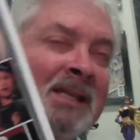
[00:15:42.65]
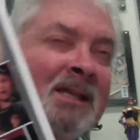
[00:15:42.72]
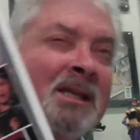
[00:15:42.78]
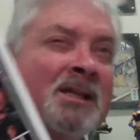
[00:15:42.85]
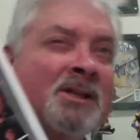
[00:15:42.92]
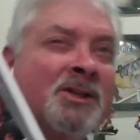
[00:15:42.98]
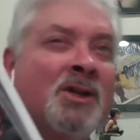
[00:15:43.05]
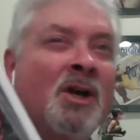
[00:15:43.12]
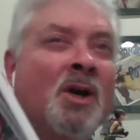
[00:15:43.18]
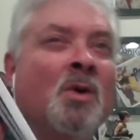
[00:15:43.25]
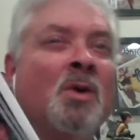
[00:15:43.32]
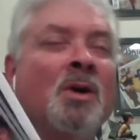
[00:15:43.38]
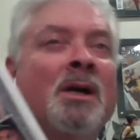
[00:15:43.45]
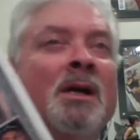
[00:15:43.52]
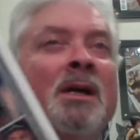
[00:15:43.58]

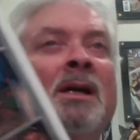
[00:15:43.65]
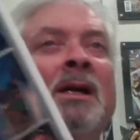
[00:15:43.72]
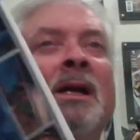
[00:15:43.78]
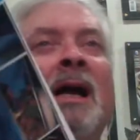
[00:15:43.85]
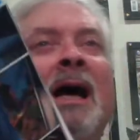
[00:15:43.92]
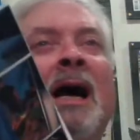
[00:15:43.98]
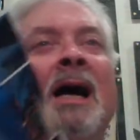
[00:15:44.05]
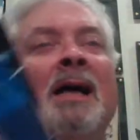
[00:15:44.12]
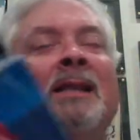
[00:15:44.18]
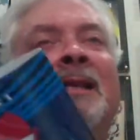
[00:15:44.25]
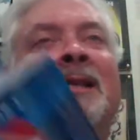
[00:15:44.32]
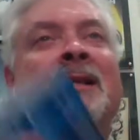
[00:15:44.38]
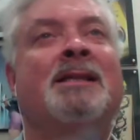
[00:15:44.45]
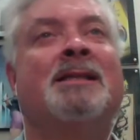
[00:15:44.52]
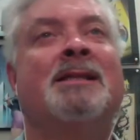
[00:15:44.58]
So I
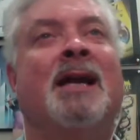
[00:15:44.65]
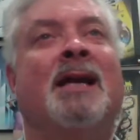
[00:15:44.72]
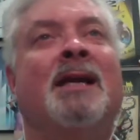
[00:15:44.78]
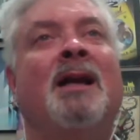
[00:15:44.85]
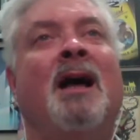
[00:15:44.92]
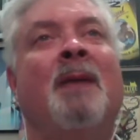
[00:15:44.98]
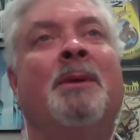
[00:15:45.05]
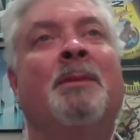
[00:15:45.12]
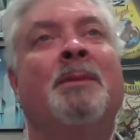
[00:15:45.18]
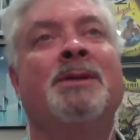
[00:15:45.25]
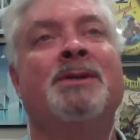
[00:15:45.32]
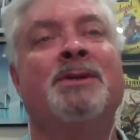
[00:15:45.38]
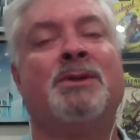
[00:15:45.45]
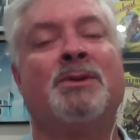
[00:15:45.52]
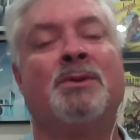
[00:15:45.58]
think the second
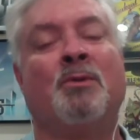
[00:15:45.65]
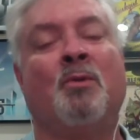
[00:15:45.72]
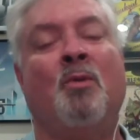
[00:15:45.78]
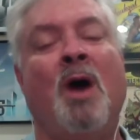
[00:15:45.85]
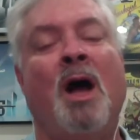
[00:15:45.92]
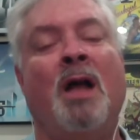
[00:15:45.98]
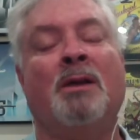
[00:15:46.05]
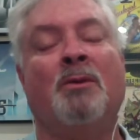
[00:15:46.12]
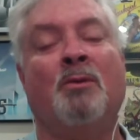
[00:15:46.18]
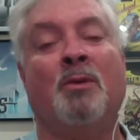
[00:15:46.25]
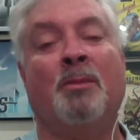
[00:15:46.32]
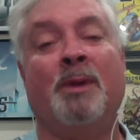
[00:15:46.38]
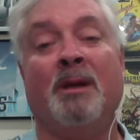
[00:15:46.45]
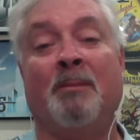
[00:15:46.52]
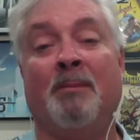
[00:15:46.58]
omnibus, while it will
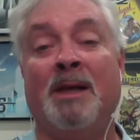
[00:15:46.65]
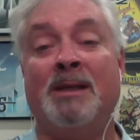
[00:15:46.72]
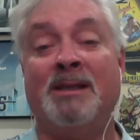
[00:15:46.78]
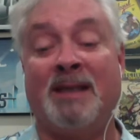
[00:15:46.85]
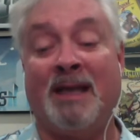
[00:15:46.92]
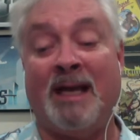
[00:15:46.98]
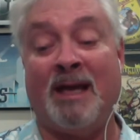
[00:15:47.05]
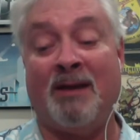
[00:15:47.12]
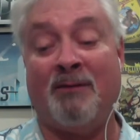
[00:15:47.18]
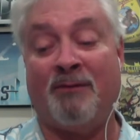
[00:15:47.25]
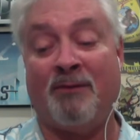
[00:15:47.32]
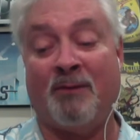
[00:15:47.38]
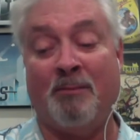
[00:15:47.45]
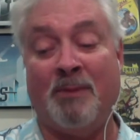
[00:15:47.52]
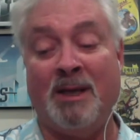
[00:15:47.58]
be a must-get
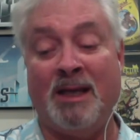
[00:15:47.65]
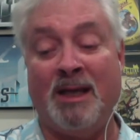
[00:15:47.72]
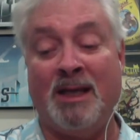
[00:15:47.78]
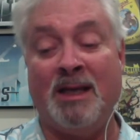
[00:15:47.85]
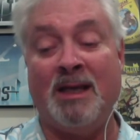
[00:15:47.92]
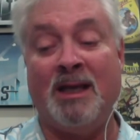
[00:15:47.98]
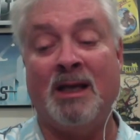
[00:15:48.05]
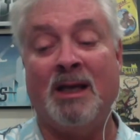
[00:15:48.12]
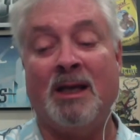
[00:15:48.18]
for me,